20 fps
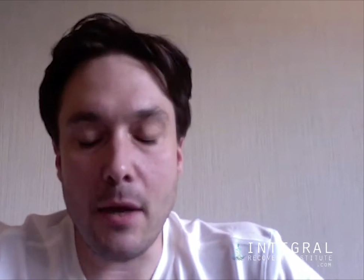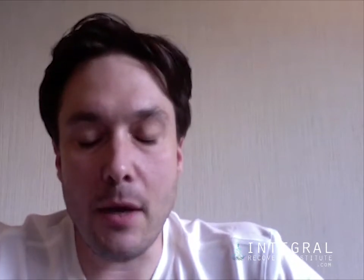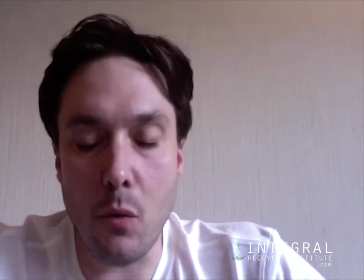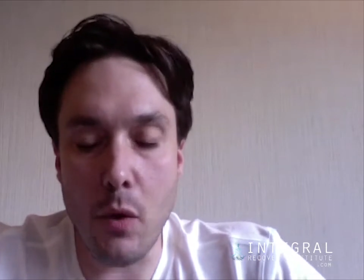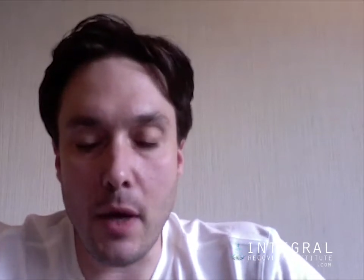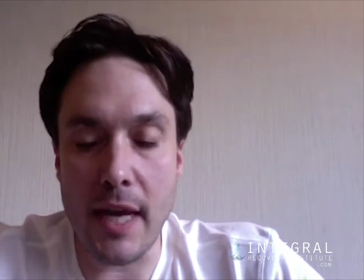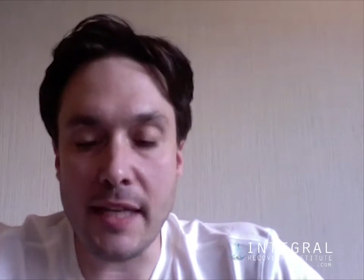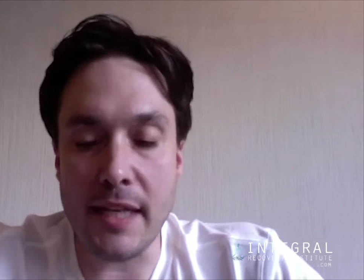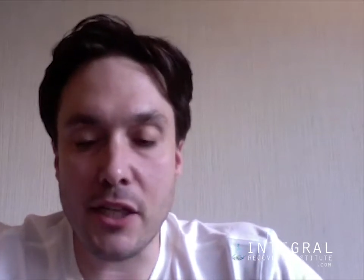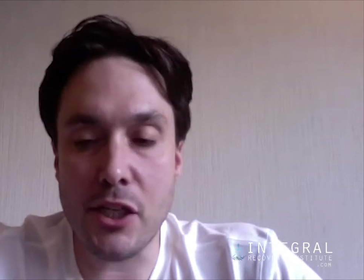
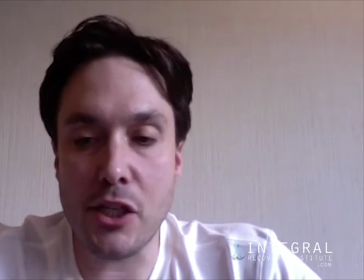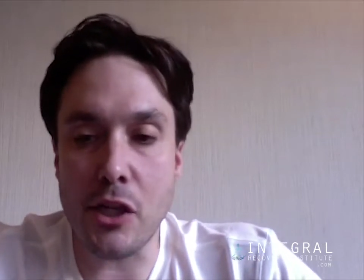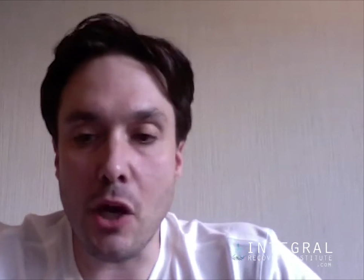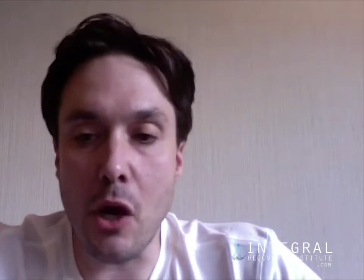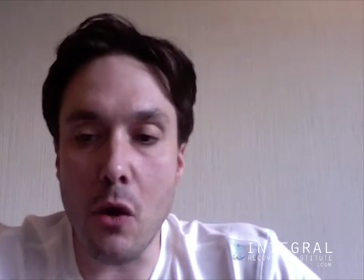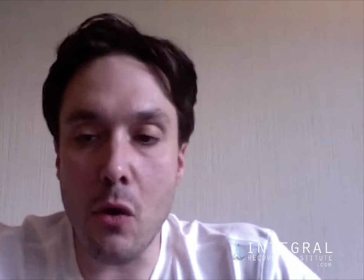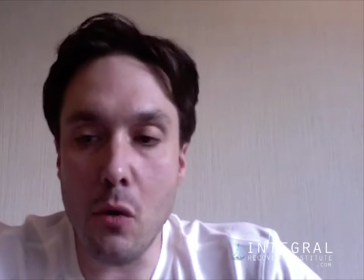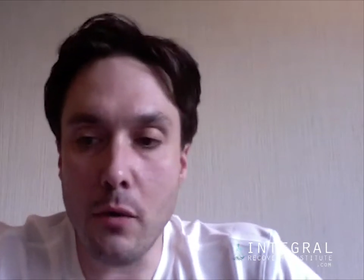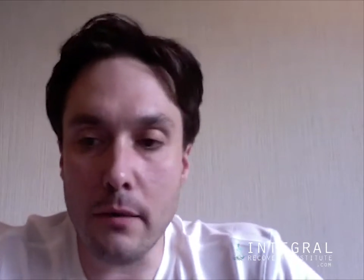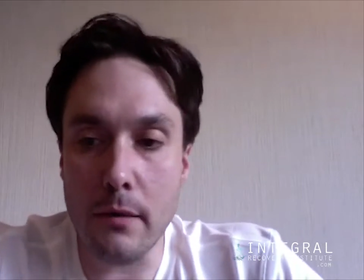it's
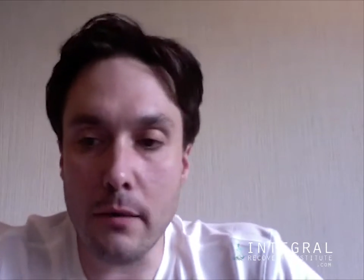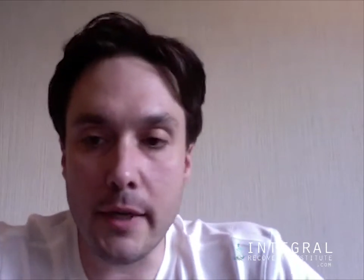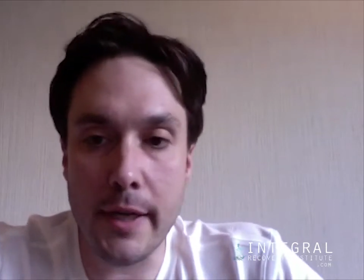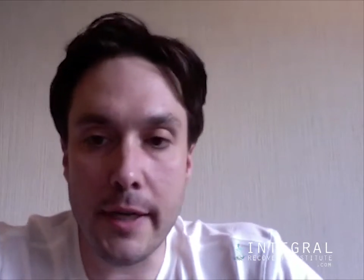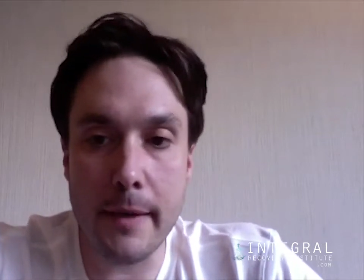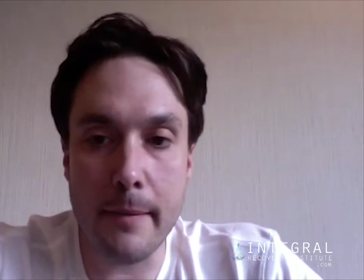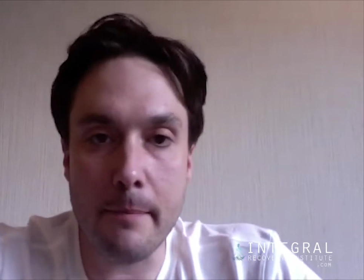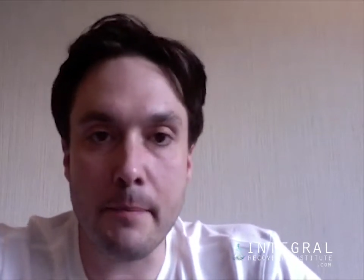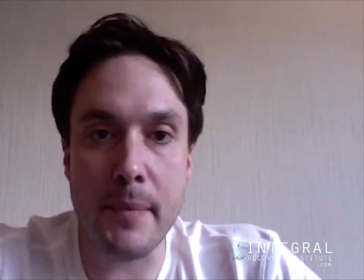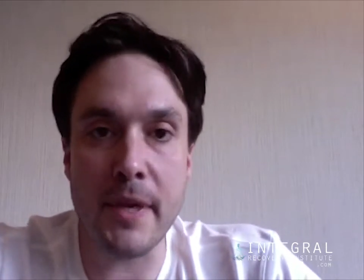so,
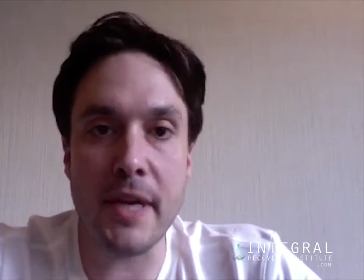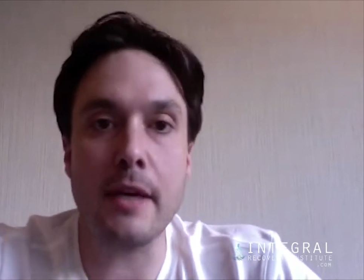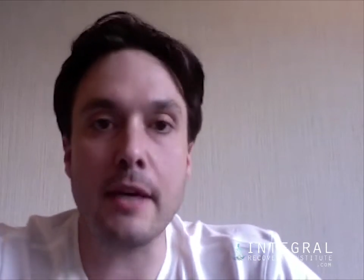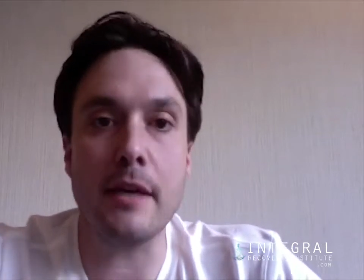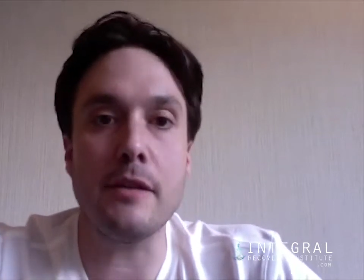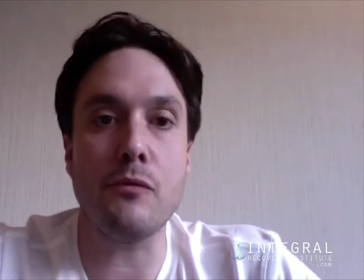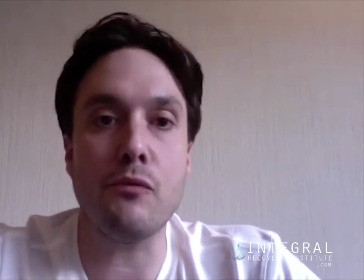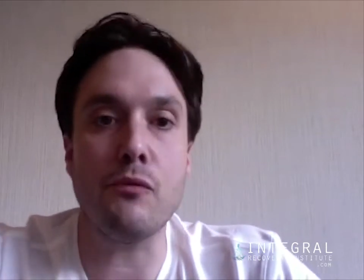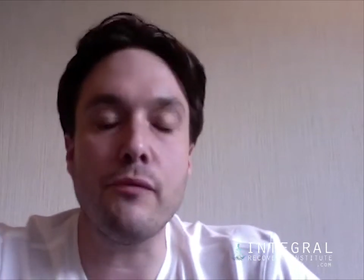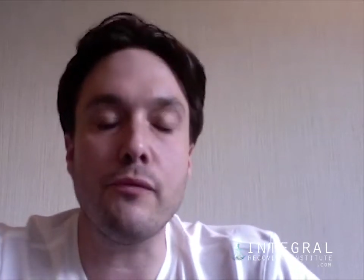
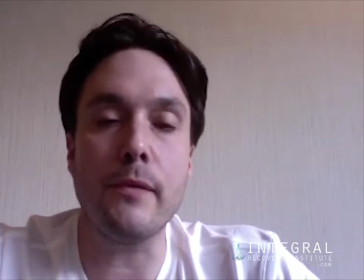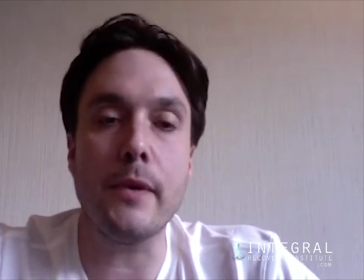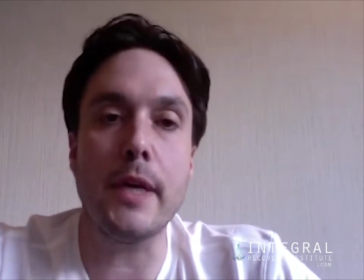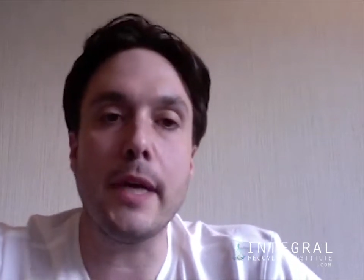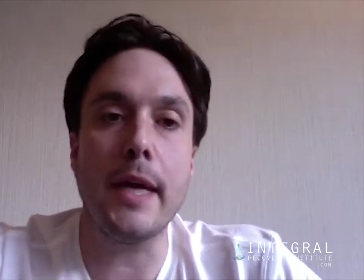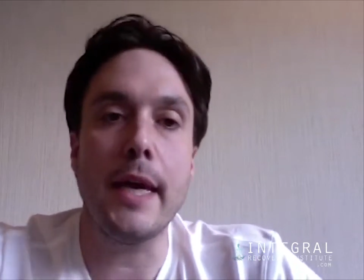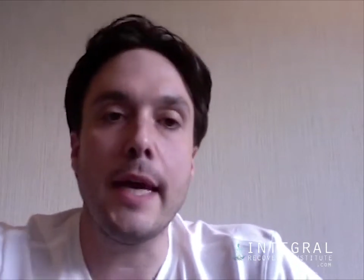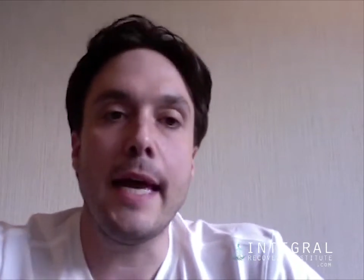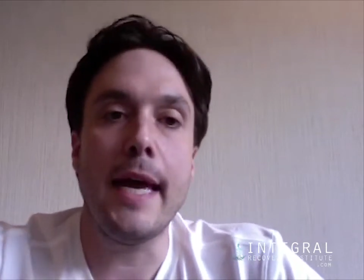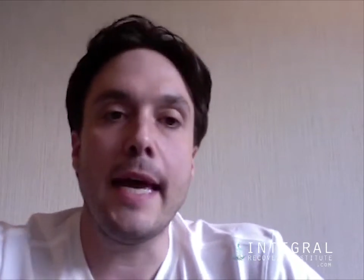because
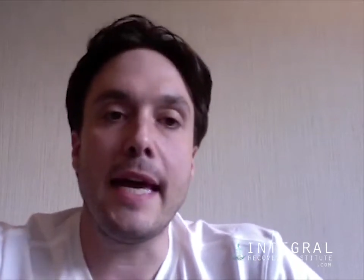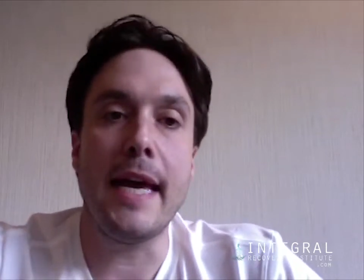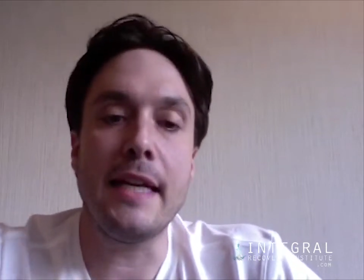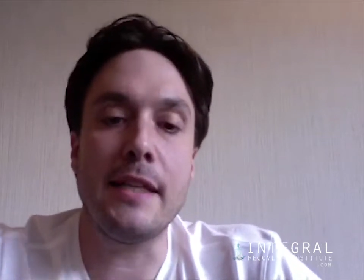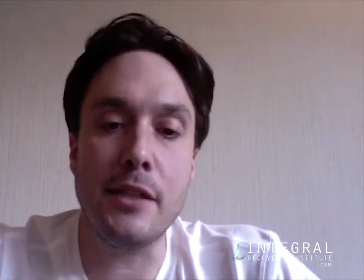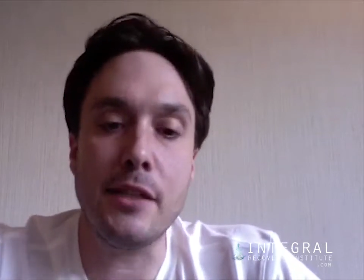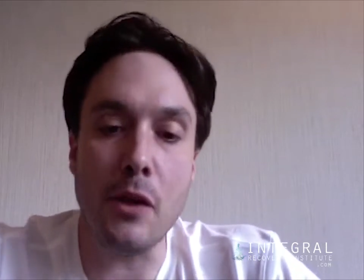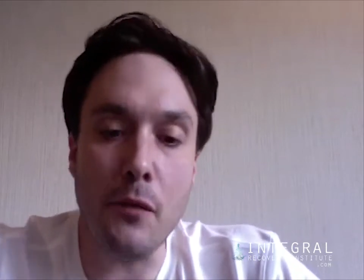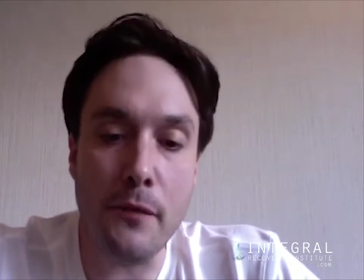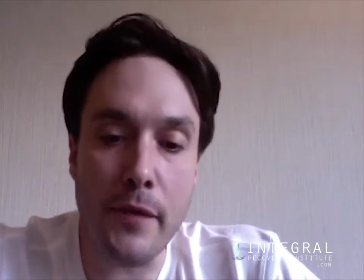it's
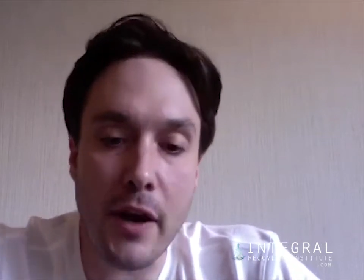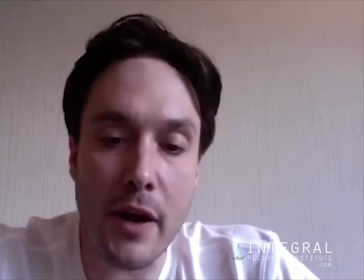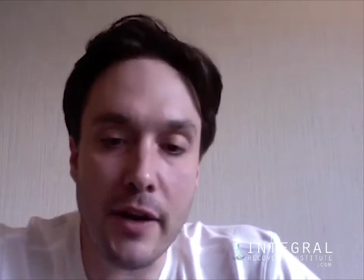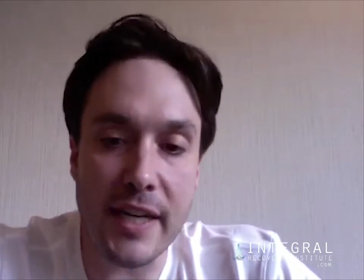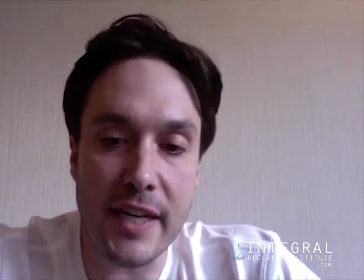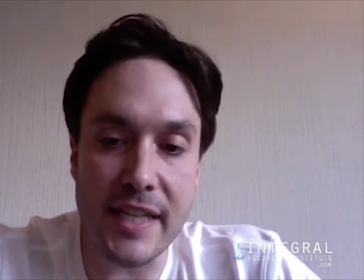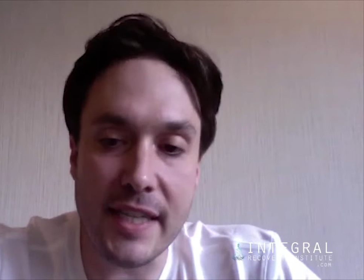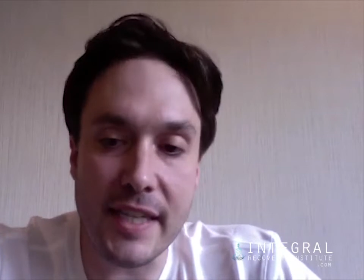so very,